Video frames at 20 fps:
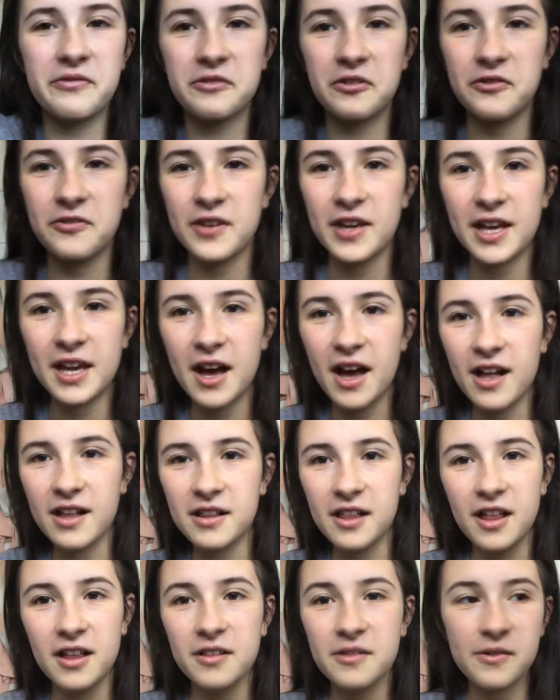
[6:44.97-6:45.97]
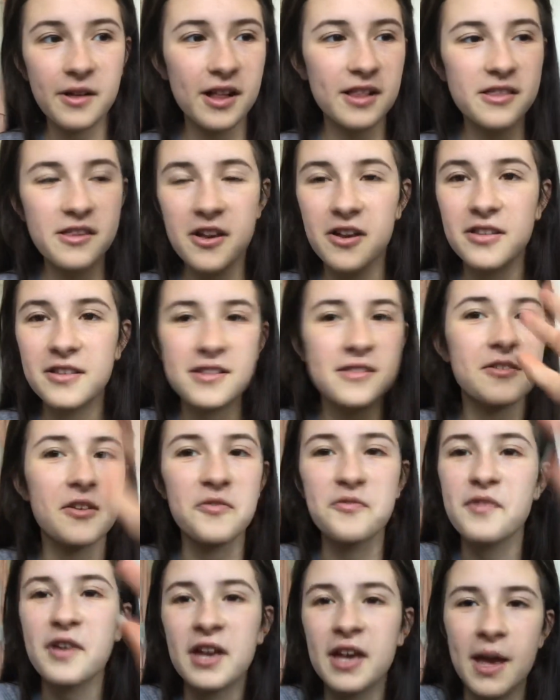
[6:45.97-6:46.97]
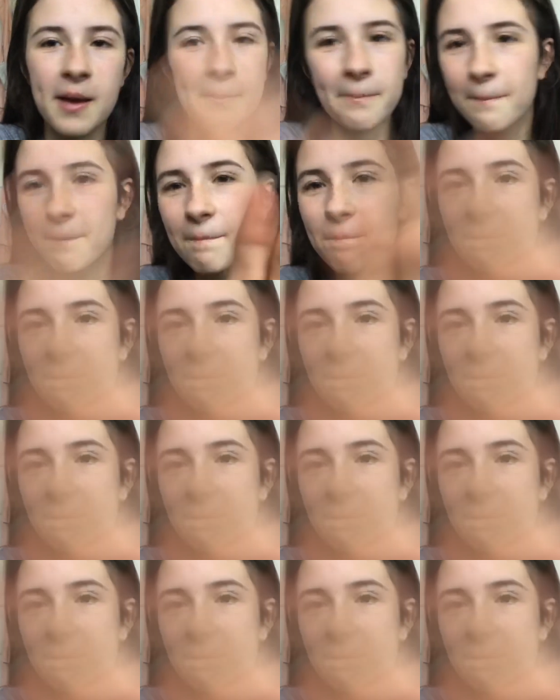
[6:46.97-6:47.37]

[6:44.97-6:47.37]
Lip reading: everything, I'll turn this off. Okay,